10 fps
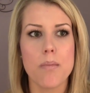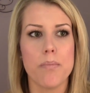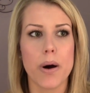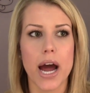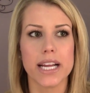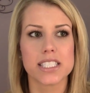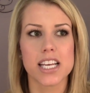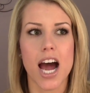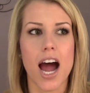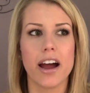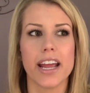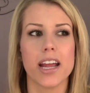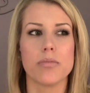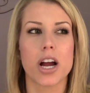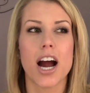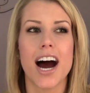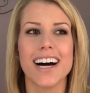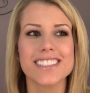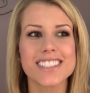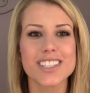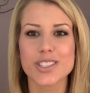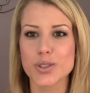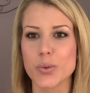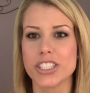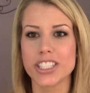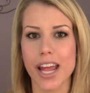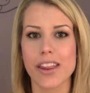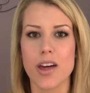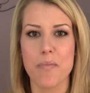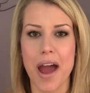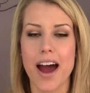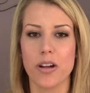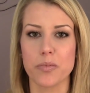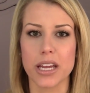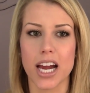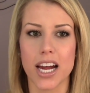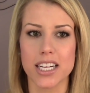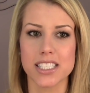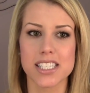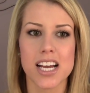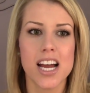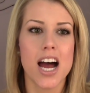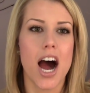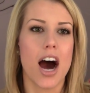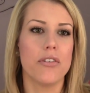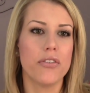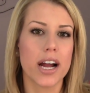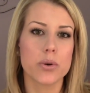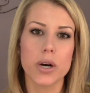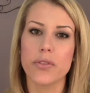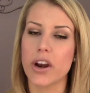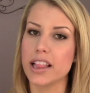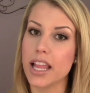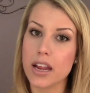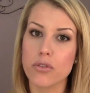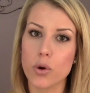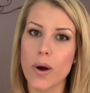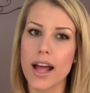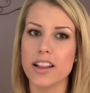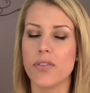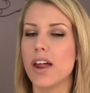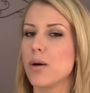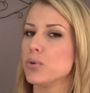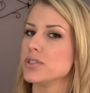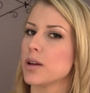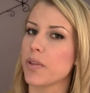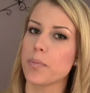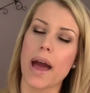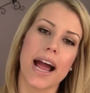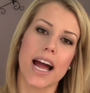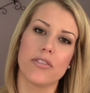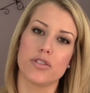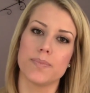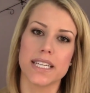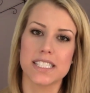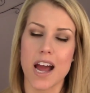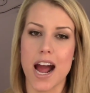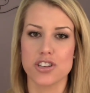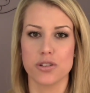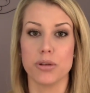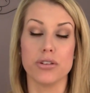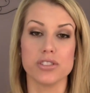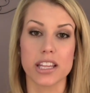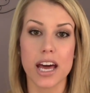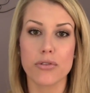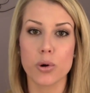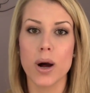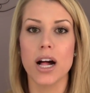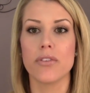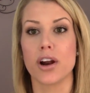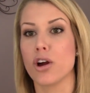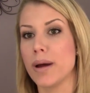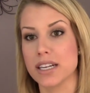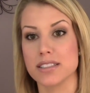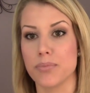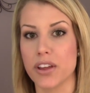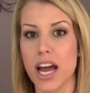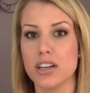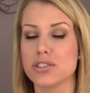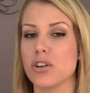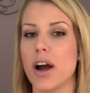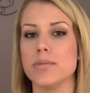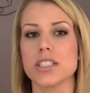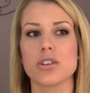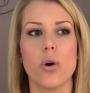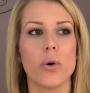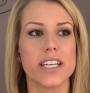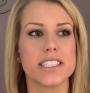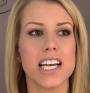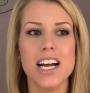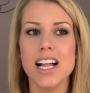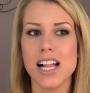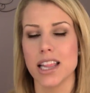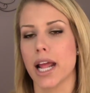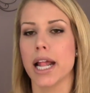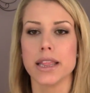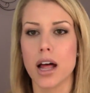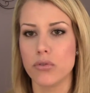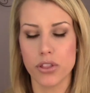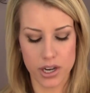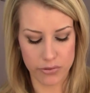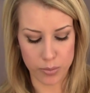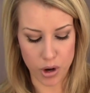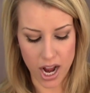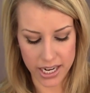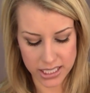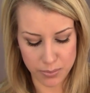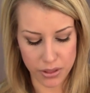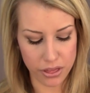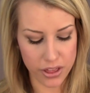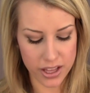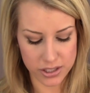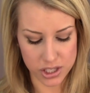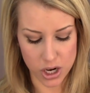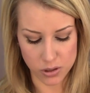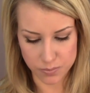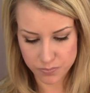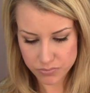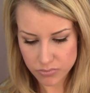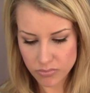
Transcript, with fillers: but I am constantly switching them out because I'll find one that I like for a while, and then I'll pull something back out from my stash and be using that for a while, and then I'll go back to something else. So I'm just always like in love with a different product. But this, so